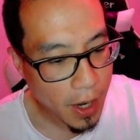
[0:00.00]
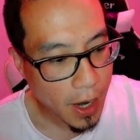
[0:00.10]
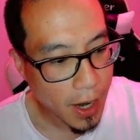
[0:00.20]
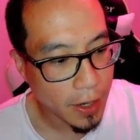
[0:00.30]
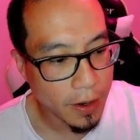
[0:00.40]

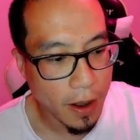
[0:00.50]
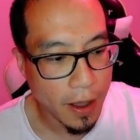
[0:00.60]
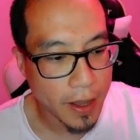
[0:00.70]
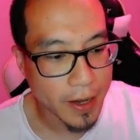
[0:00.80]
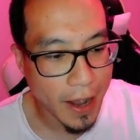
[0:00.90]
And
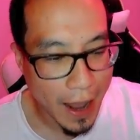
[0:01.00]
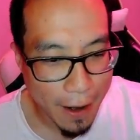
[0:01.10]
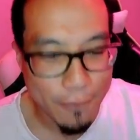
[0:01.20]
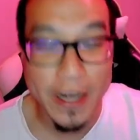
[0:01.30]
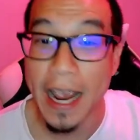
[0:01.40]
in
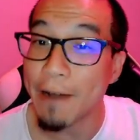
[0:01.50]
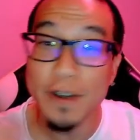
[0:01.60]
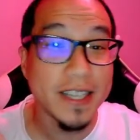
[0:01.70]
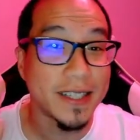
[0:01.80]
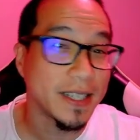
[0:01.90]

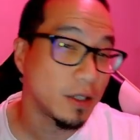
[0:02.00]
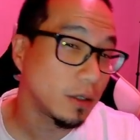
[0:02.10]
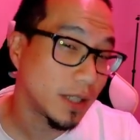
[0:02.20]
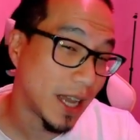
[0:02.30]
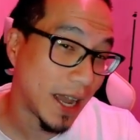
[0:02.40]
every
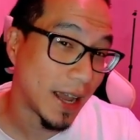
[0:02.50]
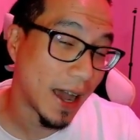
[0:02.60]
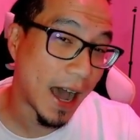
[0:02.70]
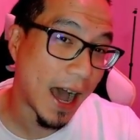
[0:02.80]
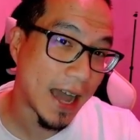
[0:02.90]
single
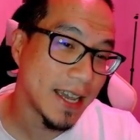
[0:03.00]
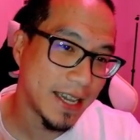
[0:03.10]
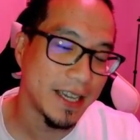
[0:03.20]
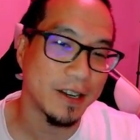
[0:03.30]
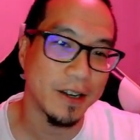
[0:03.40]
day, I
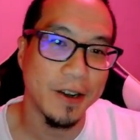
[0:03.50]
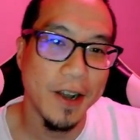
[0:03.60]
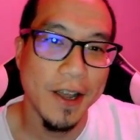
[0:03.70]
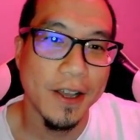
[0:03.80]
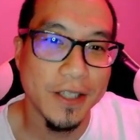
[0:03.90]
hear
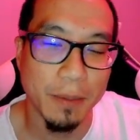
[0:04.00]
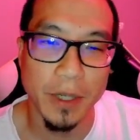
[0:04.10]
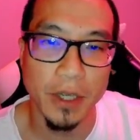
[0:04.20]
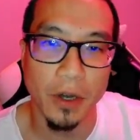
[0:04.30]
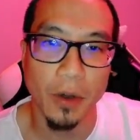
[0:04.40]

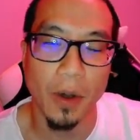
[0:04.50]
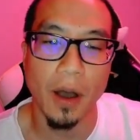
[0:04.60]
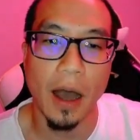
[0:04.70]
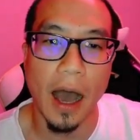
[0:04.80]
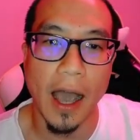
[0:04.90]
someone go,
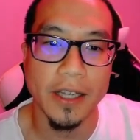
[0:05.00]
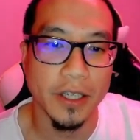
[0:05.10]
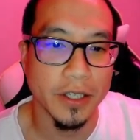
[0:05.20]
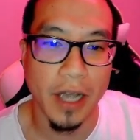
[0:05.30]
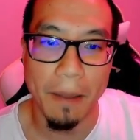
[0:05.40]
I
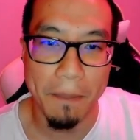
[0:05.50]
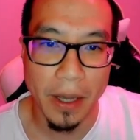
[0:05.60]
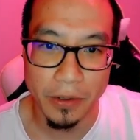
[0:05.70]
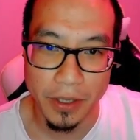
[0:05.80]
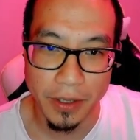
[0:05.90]
just got
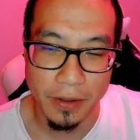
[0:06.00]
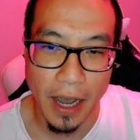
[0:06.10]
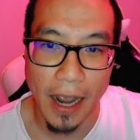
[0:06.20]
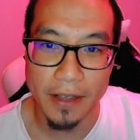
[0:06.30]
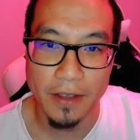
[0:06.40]
melted.
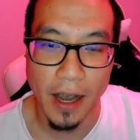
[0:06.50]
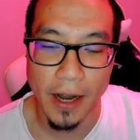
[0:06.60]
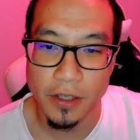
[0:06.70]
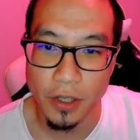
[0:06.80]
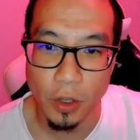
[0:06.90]
I
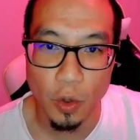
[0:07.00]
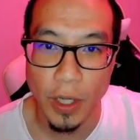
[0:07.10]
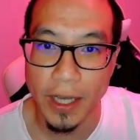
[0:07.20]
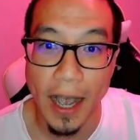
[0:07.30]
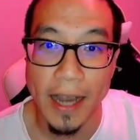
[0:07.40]
died so
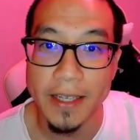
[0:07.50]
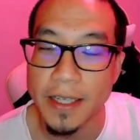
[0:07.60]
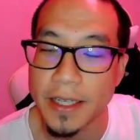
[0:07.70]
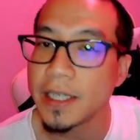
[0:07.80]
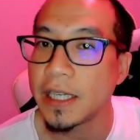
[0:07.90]
quick, I
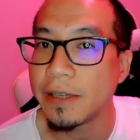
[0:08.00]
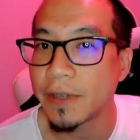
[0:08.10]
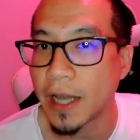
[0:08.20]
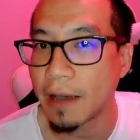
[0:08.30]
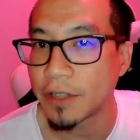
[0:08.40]
didn't
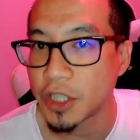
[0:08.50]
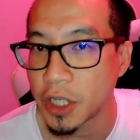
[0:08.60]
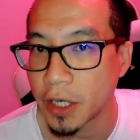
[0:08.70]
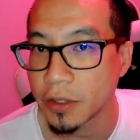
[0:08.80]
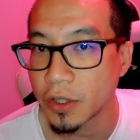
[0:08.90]
even have a
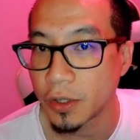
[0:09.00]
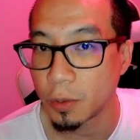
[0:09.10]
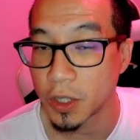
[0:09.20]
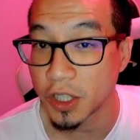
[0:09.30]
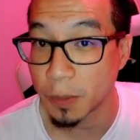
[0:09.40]
chance to
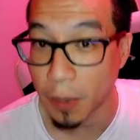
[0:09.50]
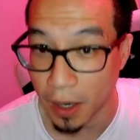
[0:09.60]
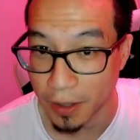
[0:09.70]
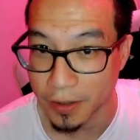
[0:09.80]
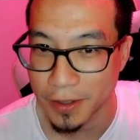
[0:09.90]

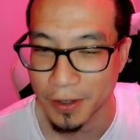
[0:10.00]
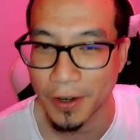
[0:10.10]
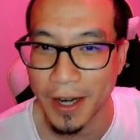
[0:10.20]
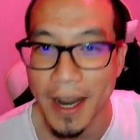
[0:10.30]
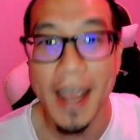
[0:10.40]
respond,
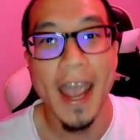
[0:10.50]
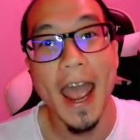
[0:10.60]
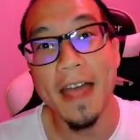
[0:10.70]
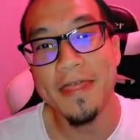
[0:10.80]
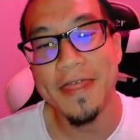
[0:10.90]
all right?
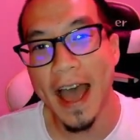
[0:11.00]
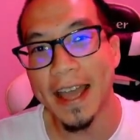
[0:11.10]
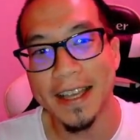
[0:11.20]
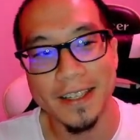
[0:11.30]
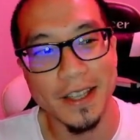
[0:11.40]
And
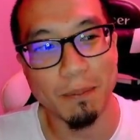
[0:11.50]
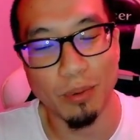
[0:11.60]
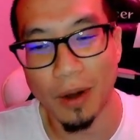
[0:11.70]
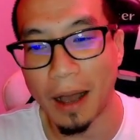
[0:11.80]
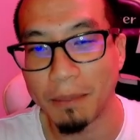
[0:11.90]
that is the
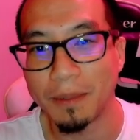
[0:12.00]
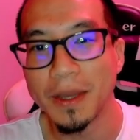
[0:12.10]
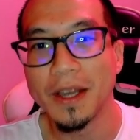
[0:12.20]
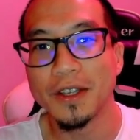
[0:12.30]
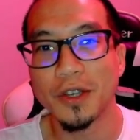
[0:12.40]
problem.
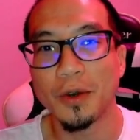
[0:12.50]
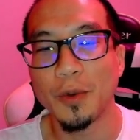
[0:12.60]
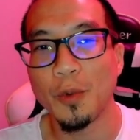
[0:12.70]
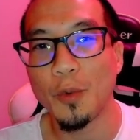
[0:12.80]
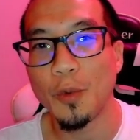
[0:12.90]
So